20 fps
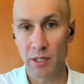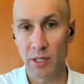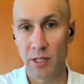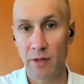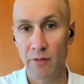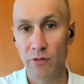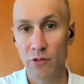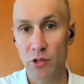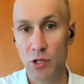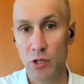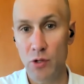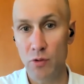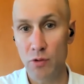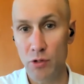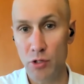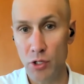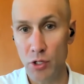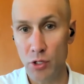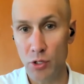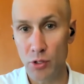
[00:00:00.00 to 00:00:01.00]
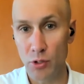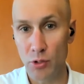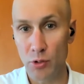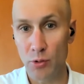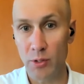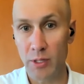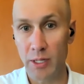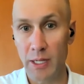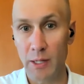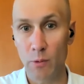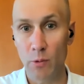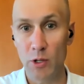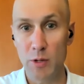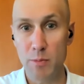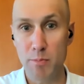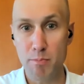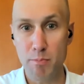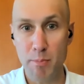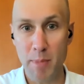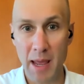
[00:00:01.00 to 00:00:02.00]
if you knew it
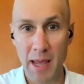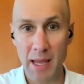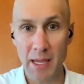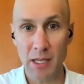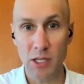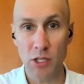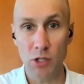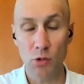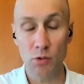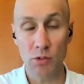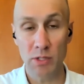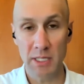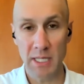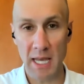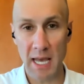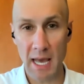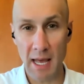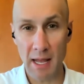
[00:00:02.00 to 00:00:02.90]
would make you $10,000?